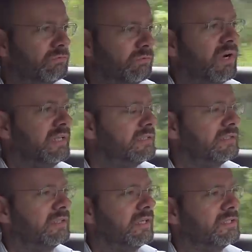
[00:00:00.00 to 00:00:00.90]
right,
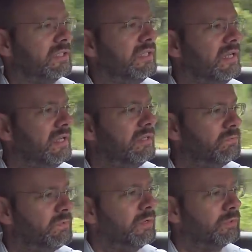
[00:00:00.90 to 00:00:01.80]
actually. It
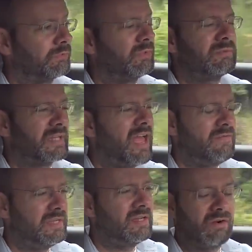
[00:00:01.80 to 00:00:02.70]
feels, for it's a
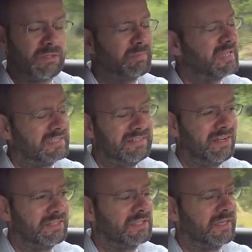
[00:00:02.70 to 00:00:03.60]
heavy car, it's basically
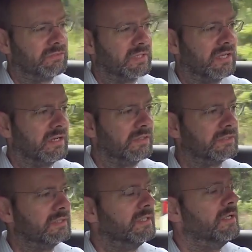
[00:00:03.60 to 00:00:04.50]
1900
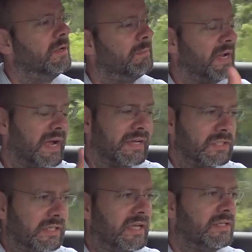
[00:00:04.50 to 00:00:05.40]
kilos, but
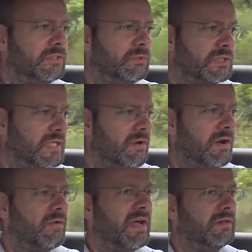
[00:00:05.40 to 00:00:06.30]
actually as you steer
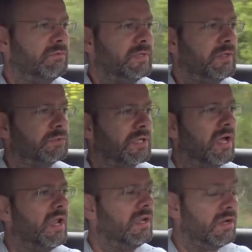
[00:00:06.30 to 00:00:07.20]
it around, it feels
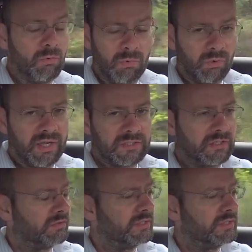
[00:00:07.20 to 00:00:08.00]
a lot more agile than